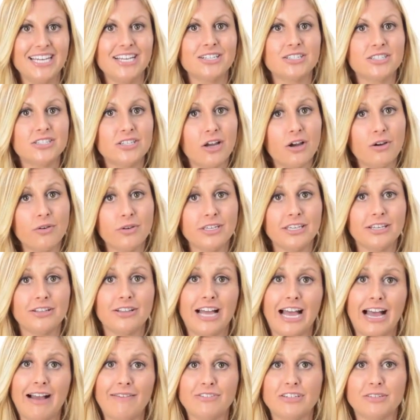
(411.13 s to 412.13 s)
so you'll
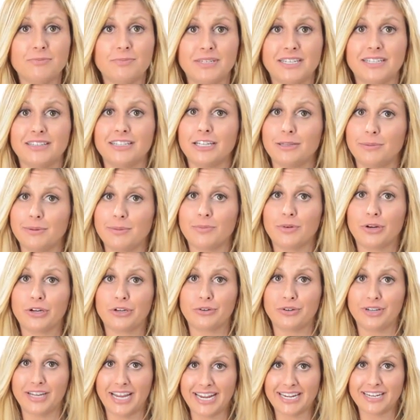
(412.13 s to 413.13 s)
have to be a little bit more
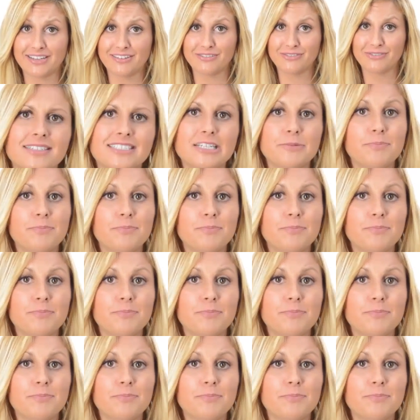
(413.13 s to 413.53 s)
creative.